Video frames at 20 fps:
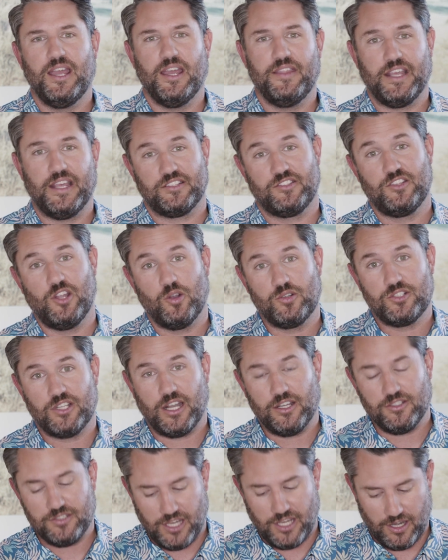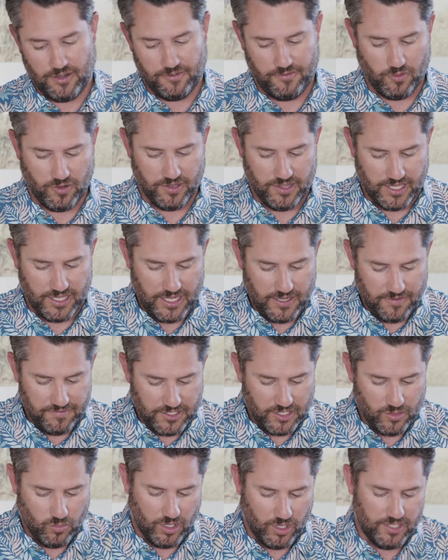And that's no childcare for the
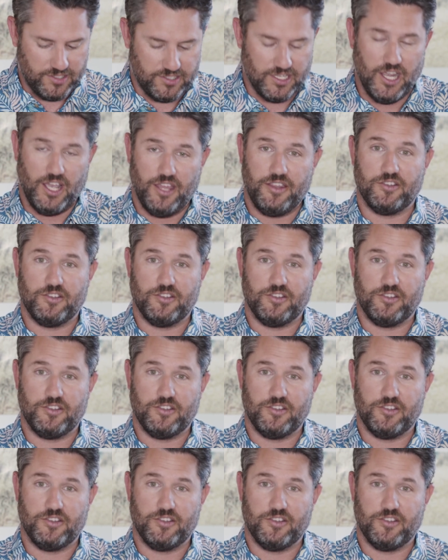evening ones.